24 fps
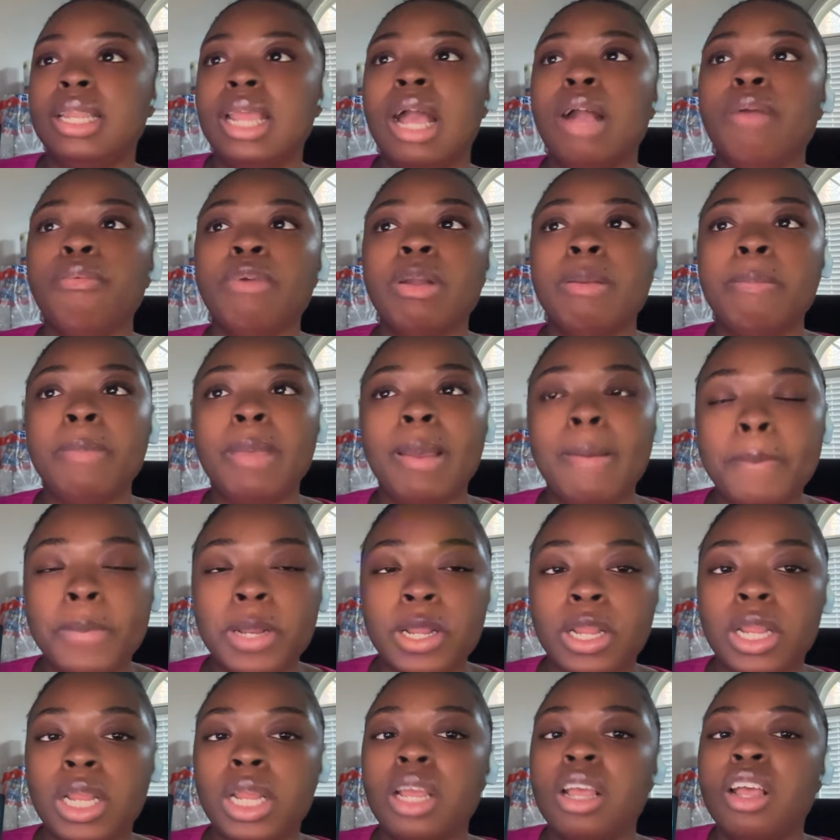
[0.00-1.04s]
Now,
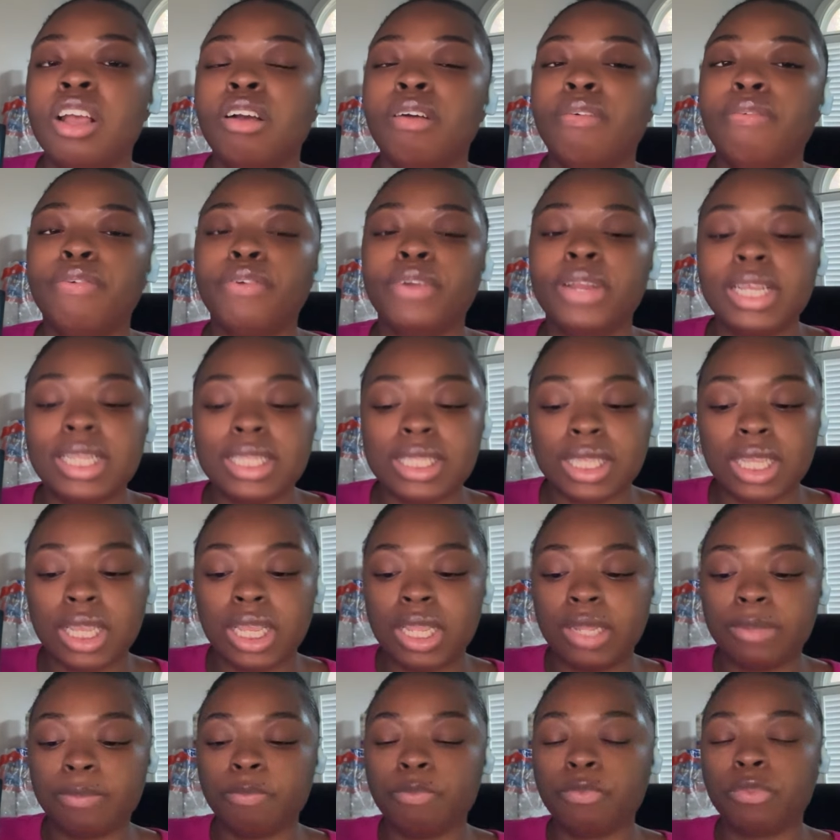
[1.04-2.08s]
remember,
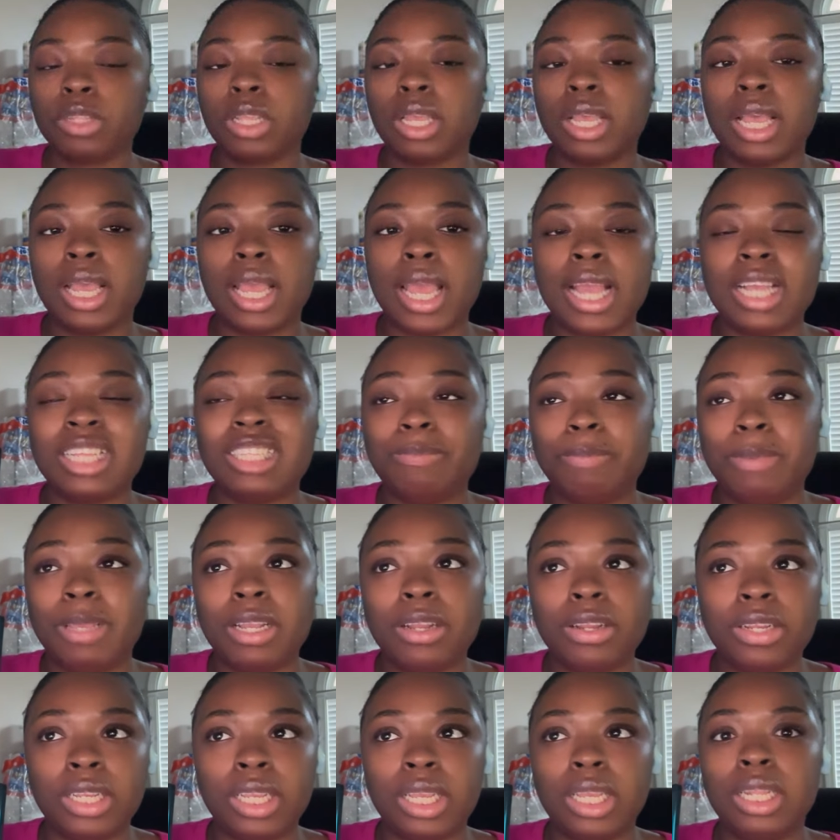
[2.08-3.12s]
freezing
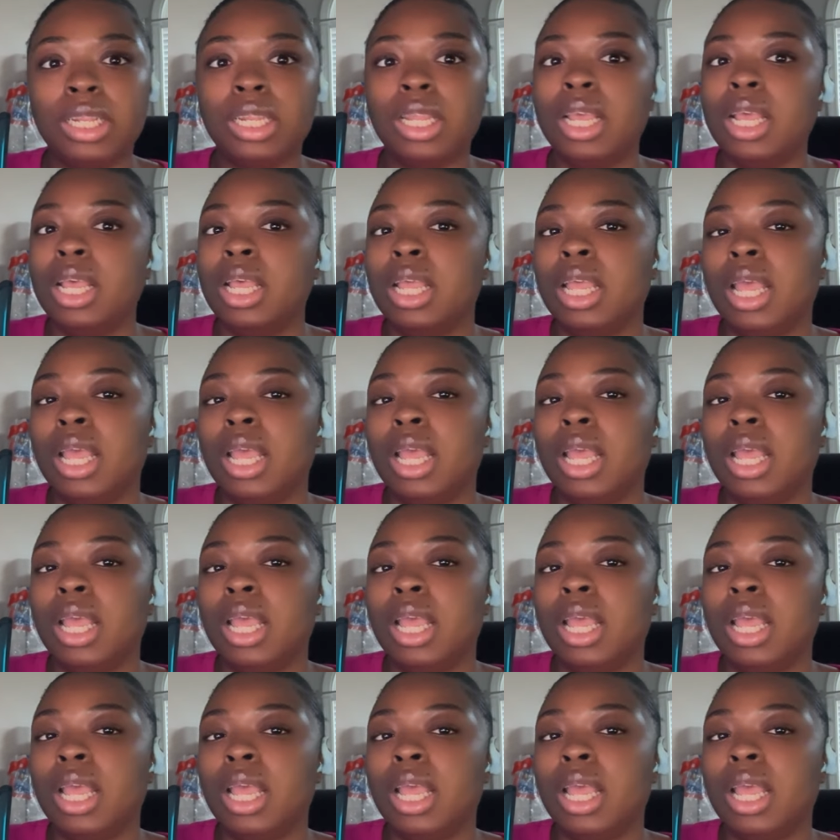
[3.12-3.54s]
Experian,